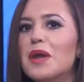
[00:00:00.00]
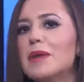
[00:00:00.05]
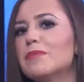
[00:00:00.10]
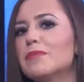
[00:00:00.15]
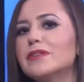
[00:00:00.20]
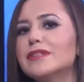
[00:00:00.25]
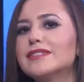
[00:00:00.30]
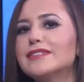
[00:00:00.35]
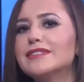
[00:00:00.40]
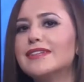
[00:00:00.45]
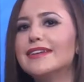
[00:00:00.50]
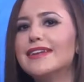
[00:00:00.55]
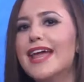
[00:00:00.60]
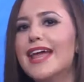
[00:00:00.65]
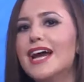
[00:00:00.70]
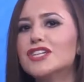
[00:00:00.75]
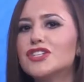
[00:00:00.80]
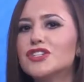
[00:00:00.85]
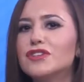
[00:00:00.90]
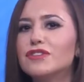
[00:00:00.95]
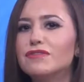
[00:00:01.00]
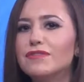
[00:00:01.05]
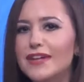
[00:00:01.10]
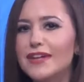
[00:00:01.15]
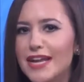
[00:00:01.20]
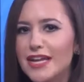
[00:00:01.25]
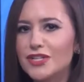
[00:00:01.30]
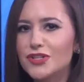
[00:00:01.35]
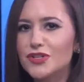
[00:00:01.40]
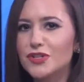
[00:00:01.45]
So April is National
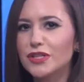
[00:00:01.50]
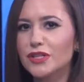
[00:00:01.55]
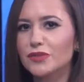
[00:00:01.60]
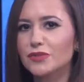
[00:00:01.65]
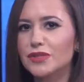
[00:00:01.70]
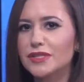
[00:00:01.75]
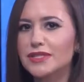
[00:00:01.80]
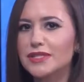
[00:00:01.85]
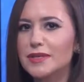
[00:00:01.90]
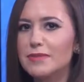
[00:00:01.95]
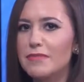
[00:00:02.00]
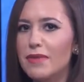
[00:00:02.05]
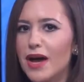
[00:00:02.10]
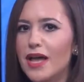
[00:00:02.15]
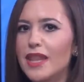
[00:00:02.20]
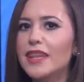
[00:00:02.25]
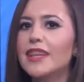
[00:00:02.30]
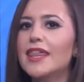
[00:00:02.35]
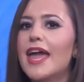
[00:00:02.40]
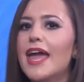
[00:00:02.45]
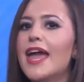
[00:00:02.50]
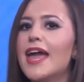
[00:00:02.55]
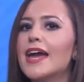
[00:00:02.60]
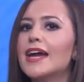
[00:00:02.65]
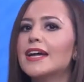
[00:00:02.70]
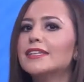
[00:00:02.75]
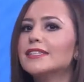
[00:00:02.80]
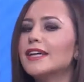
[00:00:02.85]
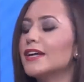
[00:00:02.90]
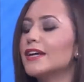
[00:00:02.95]
Financial Literacy Month,
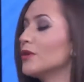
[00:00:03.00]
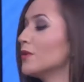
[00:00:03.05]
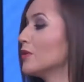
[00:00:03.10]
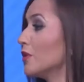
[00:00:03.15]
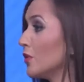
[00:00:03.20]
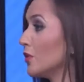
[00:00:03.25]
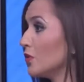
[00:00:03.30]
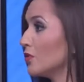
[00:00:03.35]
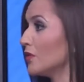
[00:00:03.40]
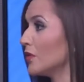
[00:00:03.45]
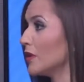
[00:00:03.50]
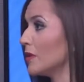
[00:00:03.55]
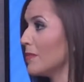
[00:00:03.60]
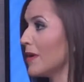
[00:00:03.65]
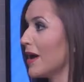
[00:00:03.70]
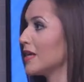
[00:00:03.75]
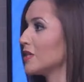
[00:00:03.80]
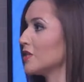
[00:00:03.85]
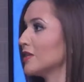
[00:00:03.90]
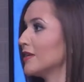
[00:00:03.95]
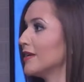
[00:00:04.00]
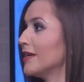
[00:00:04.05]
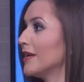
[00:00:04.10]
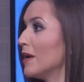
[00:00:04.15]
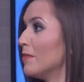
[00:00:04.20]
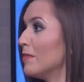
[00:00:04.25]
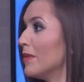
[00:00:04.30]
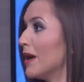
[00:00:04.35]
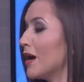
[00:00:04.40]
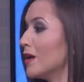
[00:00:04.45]
and I know that you're very
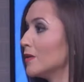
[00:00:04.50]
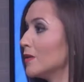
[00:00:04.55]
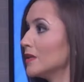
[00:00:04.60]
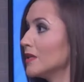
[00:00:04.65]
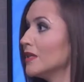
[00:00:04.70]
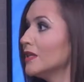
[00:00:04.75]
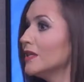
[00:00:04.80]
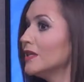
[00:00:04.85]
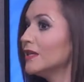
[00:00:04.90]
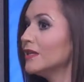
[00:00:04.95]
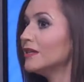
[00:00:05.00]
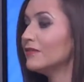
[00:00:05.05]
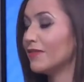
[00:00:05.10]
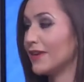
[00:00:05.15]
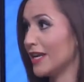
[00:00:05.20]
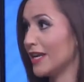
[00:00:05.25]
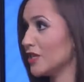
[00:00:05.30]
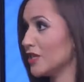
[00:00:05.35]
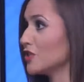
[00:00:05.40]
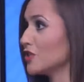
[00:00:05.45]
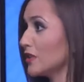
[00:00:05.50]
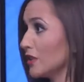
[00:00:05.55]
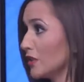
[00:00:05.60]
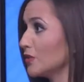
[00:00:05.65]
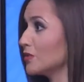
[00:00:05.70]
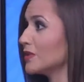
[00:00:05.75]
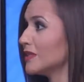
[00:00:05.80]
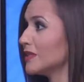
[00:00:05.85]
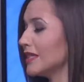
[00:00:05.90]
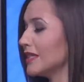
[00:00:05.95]
passionate about financial
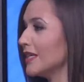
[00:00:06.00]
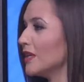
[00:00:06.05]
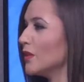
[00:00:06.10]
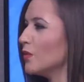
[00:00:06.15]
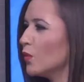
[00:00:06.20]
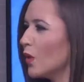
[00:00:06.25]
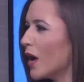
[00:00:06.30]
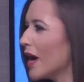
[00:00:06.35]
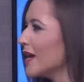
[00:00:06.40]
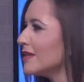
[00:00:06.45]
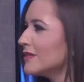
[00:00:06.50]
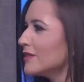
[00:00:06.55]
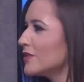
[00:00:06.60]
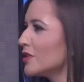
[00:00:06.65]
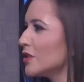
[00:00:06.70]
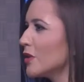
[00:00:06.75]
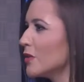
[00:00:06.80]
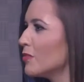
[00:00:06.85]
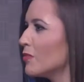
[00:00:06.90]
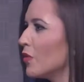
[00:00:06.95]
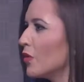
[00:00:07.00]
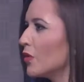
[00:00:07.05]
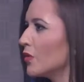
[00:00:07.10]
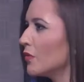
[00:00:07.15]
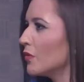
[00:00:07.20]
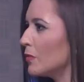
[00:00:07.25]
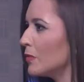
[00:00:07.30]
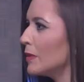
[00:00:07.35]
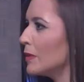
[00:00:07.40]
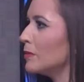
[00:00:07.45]
literacy. Why is it so
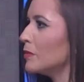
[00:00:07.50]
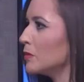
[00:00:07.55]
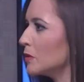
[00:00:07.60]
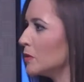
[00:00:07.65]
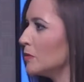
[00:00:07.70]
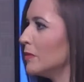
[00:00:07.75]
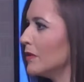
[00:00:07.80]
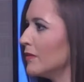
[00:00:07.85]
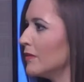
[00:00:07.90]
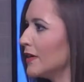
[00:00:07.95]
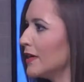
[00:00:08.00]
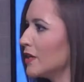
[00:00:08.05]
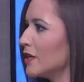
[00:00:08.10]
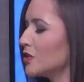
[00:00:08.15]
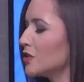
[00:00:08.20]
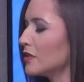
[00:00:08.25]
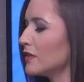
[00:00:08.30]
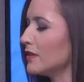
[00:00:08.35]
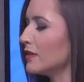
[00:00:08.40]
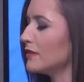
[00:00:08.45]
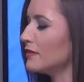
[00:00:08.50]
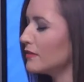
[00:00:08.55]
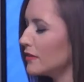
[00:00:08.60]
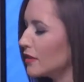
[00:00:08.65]
important for people to be financially